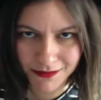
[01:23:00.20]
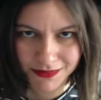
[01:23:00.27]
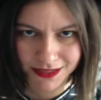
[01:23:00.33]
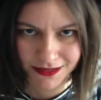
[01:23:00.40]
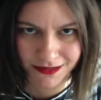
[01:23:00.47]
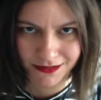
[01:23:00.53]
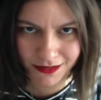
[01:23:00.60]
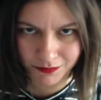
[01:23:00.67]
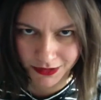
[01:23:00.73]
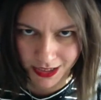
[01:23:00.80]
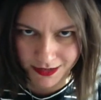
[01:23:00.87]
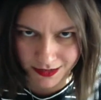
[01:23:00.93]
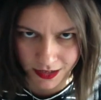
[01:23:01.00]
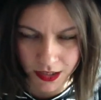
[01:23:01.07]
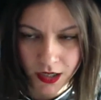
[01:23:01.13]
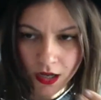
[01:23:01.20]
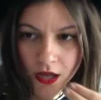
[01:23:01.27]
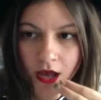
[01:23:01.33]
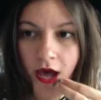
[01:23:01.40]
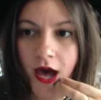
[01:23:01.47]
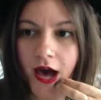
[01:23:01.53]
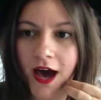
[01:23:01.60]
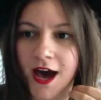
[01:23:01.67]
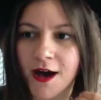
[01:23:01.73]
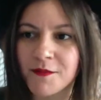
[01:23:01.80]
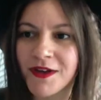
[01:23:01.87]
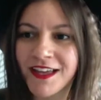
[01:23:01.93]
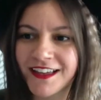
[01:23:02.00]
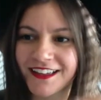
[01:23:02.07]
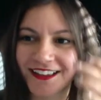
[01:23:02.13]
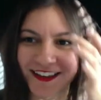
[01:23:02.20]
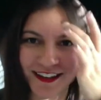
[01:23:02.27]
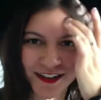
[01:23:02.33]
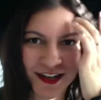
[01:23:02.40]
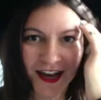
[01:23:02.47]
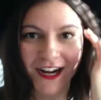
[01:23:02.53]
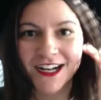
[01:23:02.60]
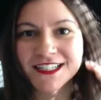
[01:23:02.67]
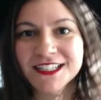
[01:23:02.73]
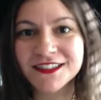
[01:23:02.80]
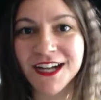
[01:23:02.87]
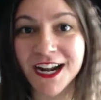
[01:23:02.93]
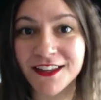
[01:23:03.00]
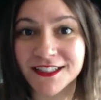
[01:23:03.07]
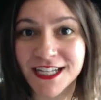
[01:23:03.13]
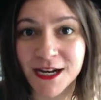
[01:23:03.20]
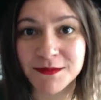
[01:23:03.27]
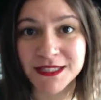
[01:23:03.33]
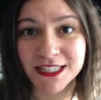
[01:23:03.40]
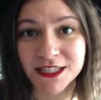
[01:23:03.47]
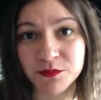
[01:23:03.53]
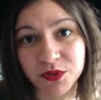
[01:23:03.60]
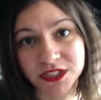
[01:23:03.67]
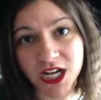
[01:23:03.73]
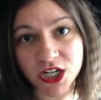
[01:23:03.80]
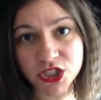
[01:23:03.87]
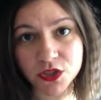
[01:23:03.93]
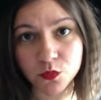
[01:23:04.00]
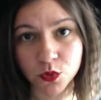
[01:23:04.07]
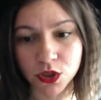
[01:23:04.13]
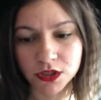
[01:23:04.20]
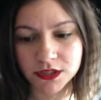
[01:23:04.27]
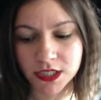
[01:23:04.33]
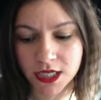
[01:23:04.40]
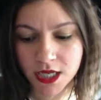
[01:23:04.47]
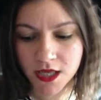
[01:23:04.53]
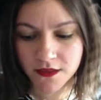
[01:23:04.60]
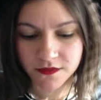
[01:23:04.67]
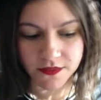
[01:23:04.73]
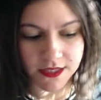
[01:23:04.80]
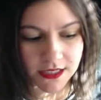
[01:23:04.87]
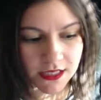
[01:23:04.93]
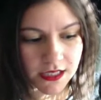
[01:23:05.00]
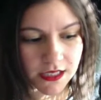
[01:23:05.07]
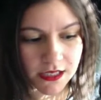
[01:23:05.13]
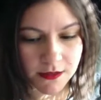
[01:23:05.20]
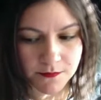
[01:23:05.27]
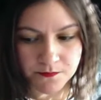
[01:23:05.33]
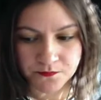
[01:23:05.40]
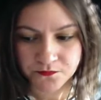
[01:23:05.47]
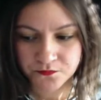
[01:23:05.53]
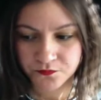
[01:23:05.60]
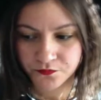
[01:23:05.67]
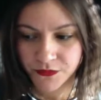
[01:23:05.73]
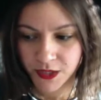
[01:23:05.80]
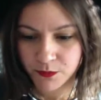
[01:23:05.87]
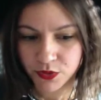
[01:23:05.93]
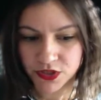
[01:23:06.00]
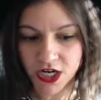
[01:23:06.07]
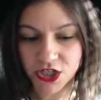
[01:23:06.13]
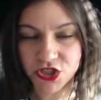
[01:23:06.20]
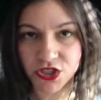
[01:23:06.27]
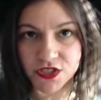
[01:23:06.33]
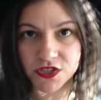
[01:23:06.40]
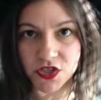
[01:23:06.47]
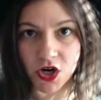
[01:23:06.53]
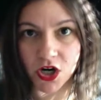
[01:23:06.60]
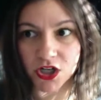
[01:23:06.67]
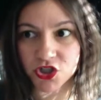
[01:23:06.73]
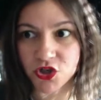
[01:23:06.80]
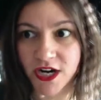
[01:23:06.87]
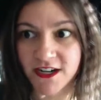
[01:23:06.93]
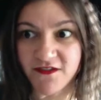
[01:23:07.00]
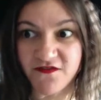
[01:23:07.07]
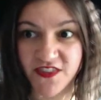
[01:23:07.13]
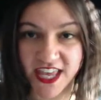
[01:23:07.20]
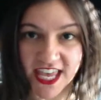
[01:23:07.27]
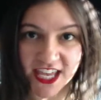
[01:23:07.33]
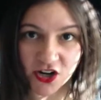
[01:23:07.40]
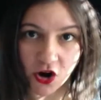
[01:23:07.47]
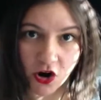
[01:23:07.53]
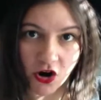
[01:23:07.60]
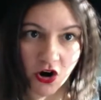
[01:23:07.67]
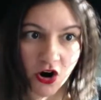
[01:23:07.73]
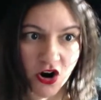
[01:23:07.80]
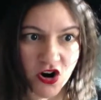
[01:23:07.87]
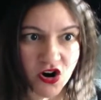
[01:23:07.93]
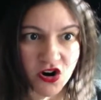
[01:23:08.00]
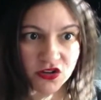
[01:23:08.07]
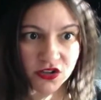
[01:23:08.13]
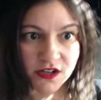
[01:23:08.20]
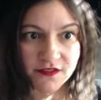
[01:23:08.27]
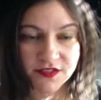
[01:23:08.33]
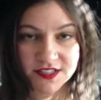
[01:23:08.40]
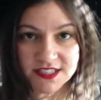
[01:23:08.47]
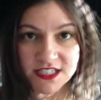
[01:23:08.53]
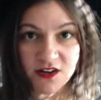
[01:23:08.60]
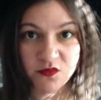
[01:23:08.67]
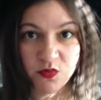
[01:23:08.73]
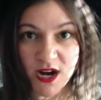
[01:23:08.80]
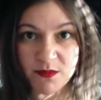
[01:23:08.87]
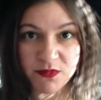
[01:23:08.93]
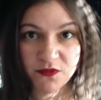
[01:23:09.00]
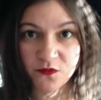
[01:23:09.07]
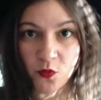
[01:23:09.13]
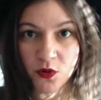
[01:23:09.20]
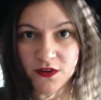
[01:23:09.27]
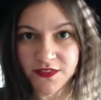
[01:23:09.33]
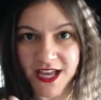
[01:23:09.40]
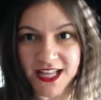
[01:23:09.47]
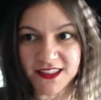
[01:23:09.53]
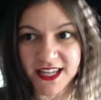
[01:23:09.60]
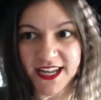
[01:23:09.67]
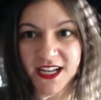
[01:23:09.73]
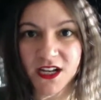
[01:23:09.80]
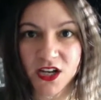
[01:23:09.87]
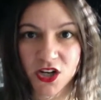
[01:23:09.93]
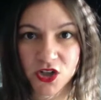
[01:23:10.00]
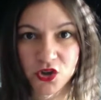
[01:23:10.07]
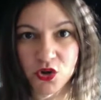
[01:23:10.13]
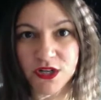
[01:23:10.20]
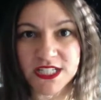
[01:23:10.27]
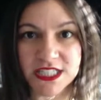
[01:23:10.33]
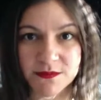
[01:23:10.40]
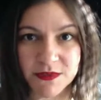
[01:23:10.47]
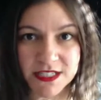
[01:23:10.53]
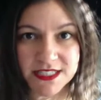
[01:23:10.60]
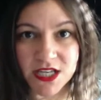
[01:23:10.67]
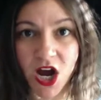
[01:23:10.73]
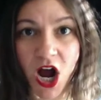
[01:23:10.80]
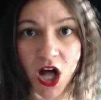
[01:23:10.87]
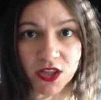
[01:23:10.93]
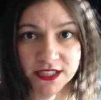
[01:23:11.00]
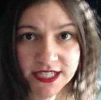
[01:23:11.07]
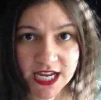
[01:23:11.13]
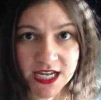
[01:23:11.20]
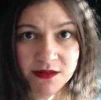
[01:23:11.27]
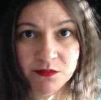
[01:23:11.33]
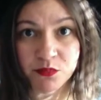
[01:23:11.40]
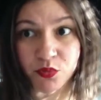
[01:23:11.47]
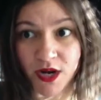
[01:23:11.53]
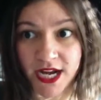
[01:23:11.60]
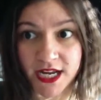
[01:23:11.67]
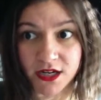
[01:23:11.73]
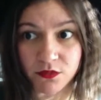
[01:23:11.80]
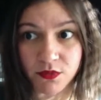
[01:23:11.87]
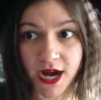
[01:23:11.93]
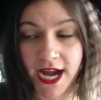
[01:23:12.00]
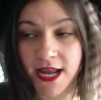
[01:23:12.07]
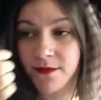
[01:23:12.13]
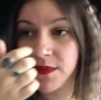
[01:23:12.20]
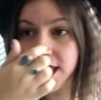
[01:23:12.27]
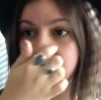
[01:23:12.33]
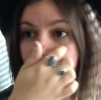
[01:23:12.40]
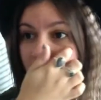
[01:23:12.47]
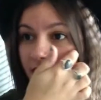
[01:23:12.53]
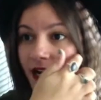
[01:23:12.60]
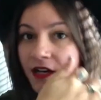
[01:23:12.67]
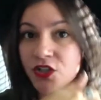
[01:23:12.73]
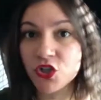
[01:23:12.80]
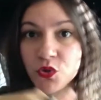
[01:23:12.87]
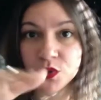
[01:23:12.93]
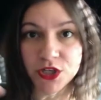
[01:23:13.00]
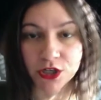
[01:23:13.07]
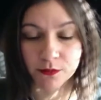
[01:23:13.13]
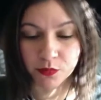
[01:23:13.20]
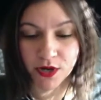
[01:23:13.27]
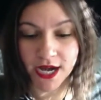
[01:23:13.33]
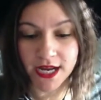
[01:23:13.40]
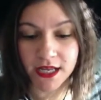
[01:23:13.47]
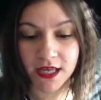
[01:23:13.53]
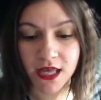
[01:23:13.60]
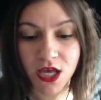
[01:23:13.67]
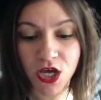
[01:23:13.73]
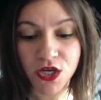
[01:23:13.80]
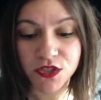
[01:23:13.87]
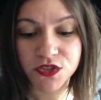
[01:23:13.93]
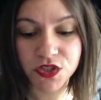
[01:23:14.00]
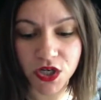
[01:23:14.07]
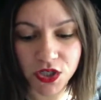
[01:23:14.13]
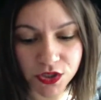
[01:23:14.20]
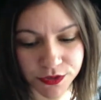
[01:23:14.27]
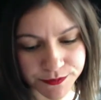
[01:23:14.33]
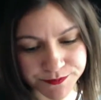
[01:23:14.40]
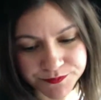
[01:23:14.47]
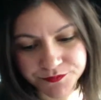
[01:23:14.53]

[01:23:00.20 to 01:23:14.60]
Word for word: it's a blessing um because a lot of the times in the production world the productions are trying to fit in all of the stuff right before that like christmas holiday break right and uh, new year break so